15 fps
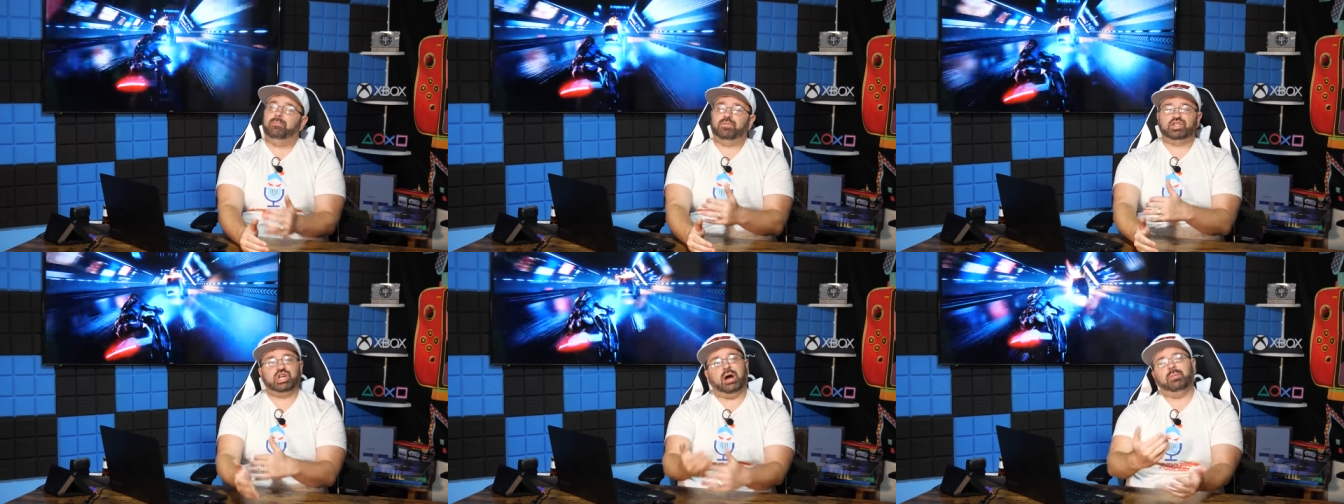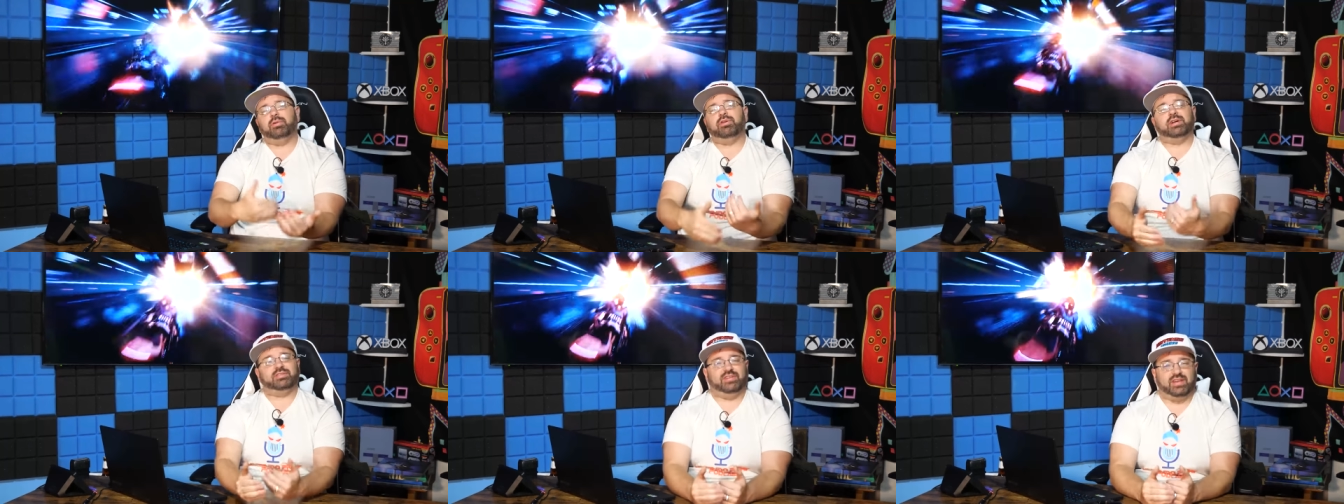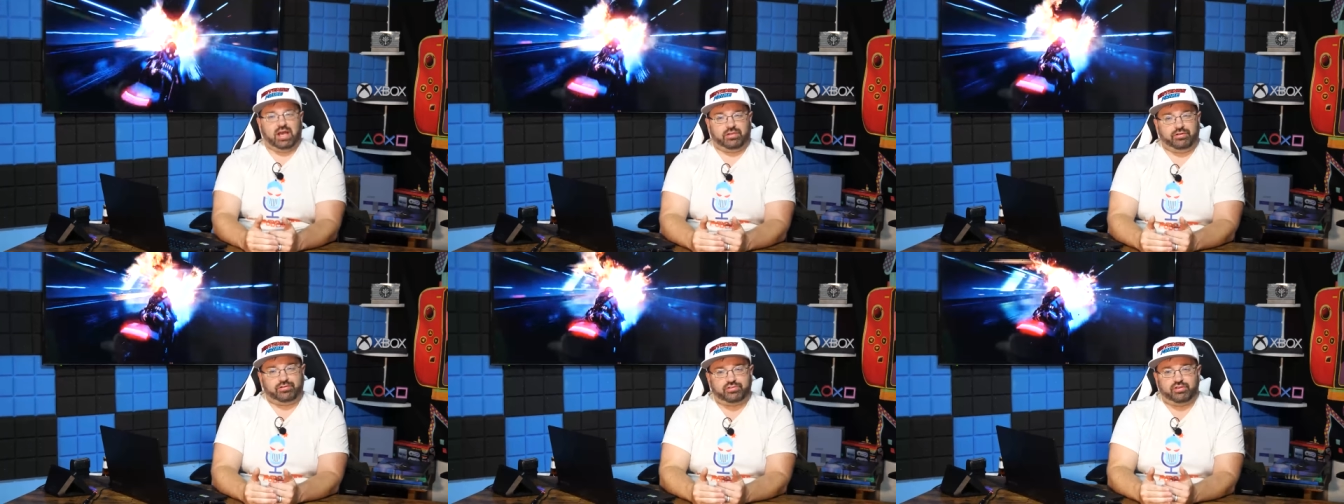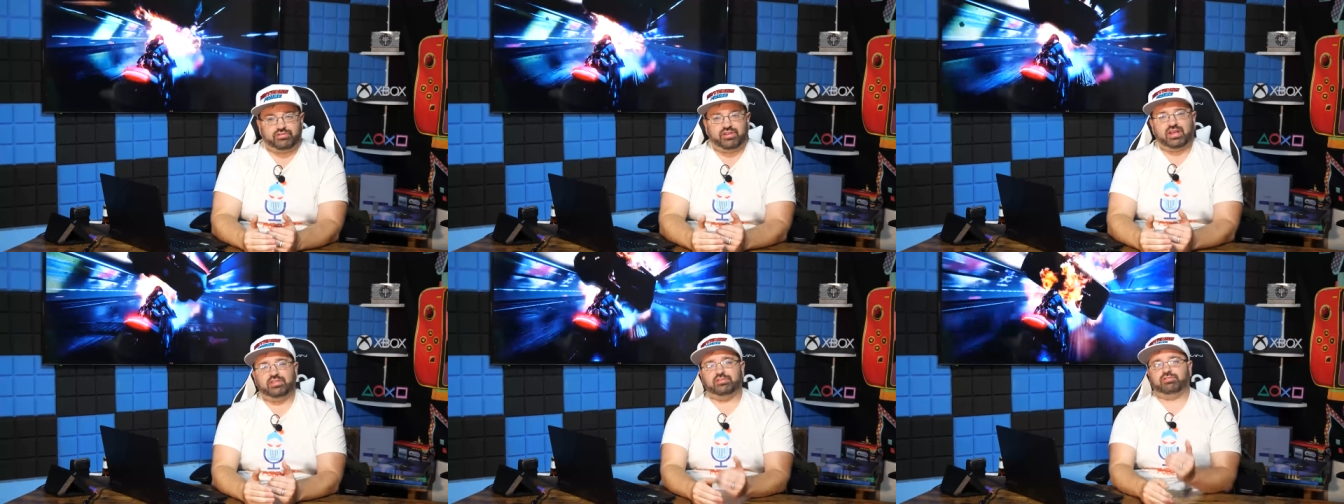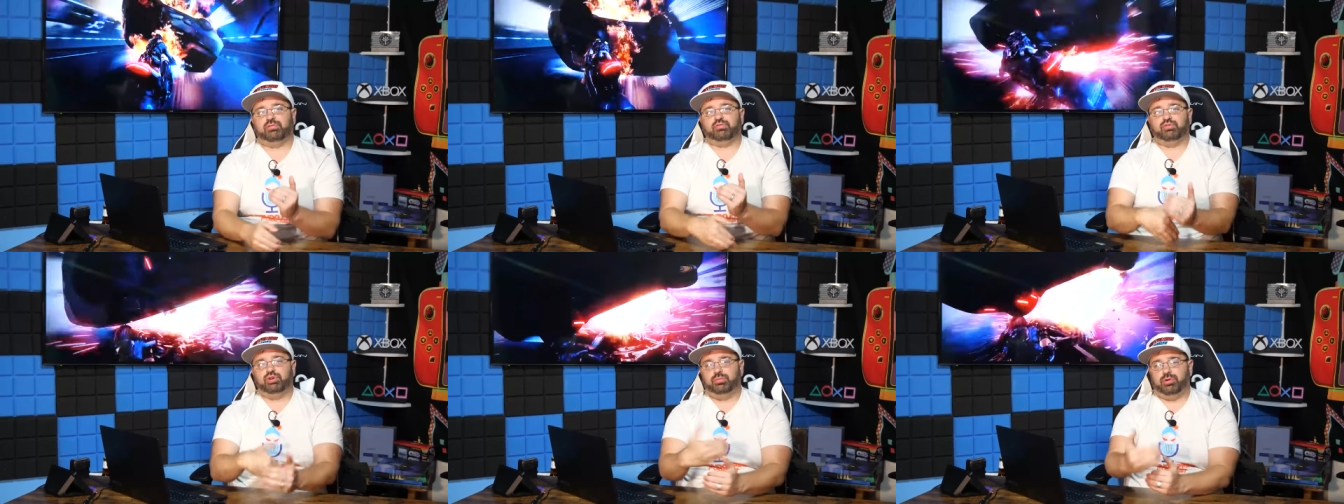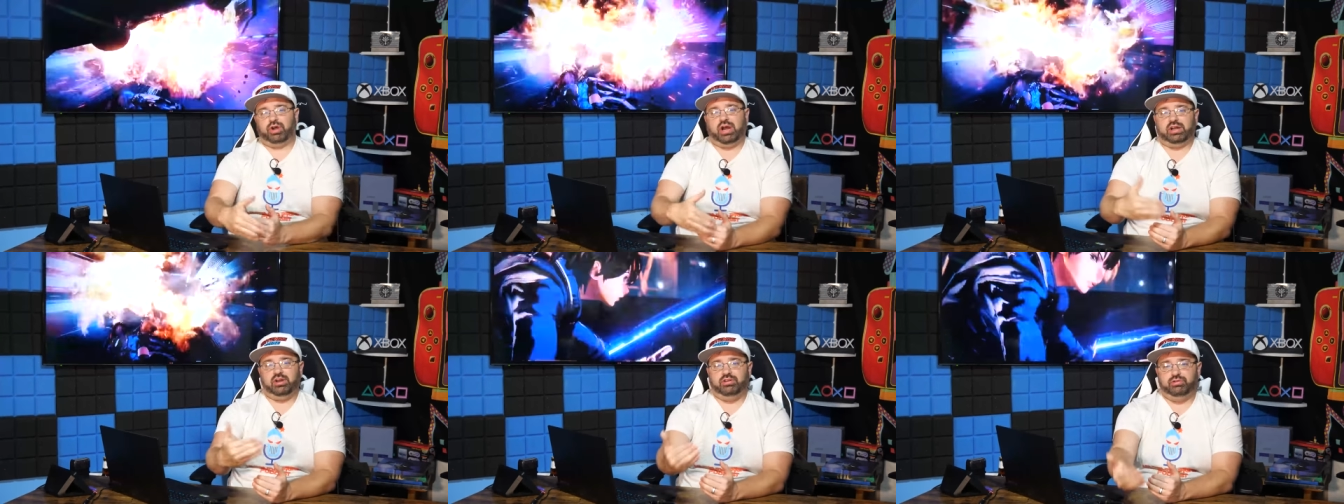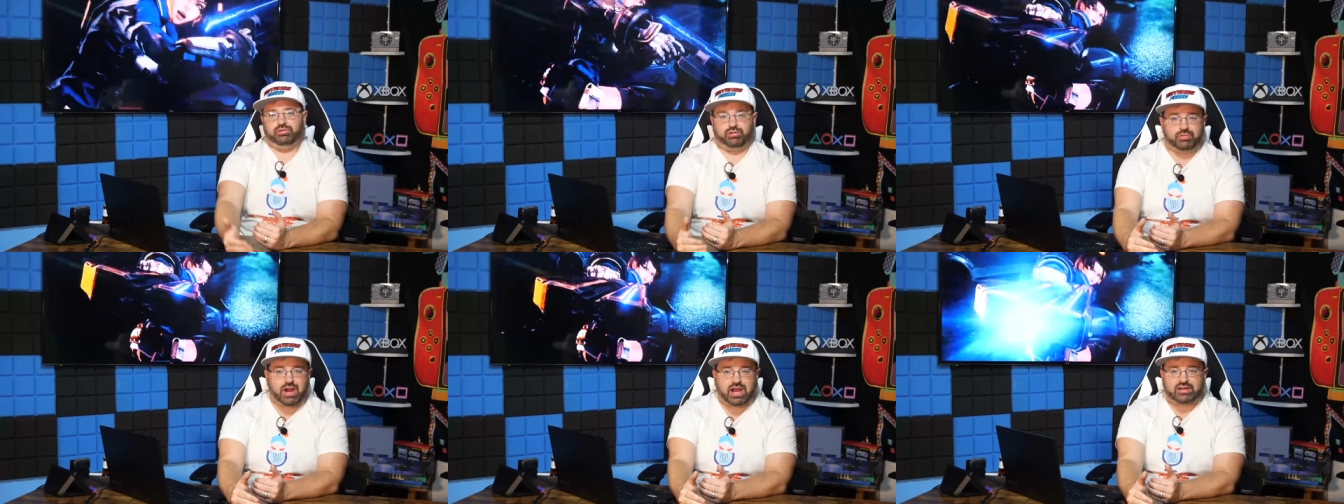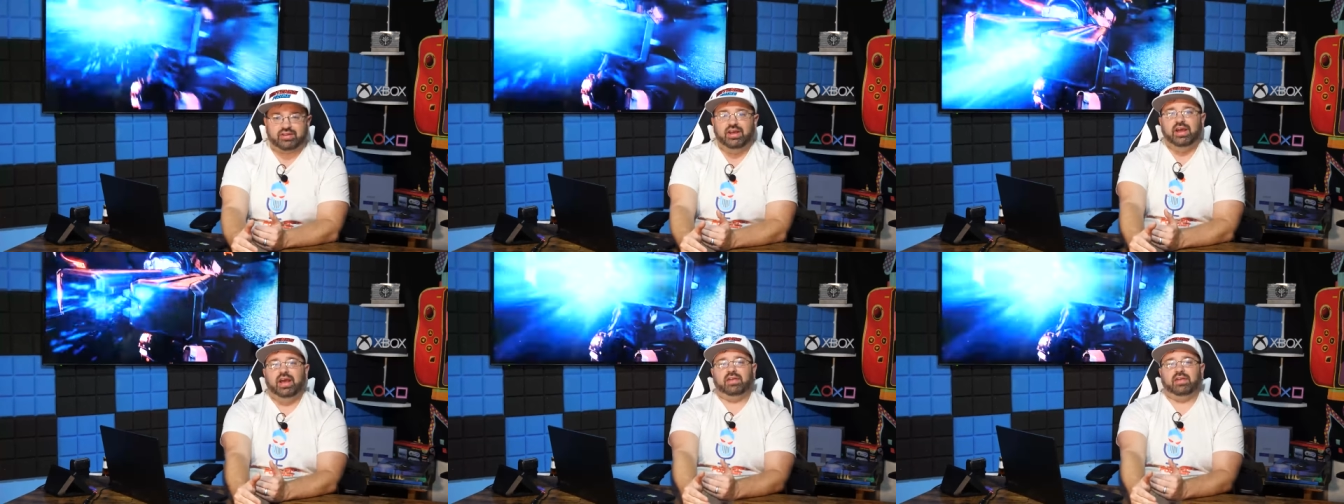jumble it together. So say there's a rumor on a new Direct,